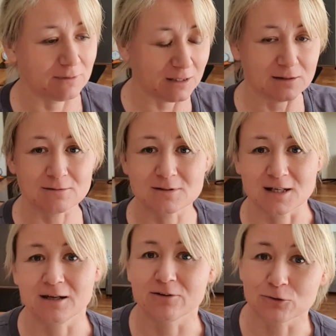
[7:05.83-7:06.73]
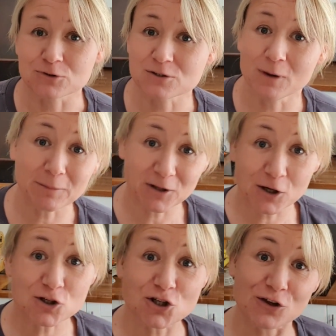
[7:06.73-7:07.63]
need to hear it all. So I'm gonna
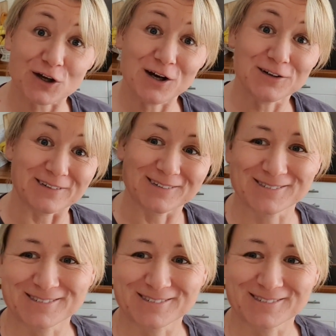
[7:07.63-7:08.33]
go and show you the garden.